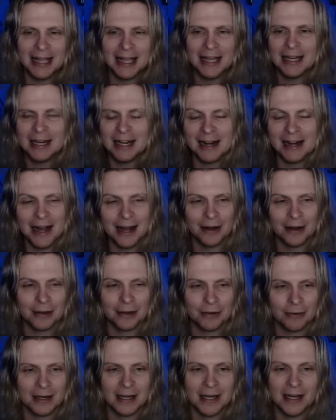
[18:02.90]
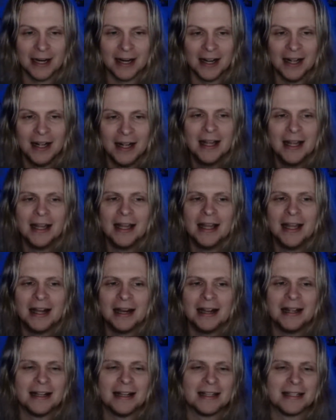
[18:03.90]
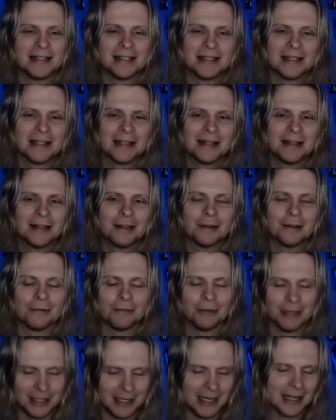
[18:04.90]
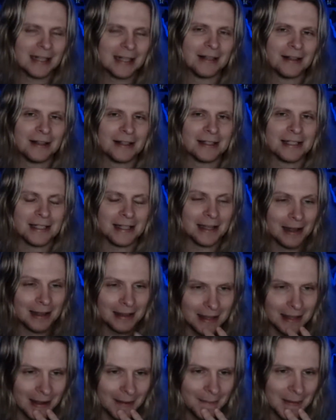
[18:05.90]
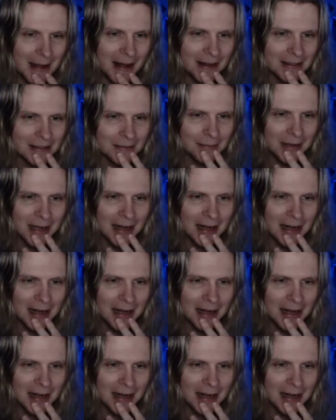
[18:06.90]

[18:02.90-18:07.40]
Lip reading: in and out of the ring. It is ridiculous, the amount.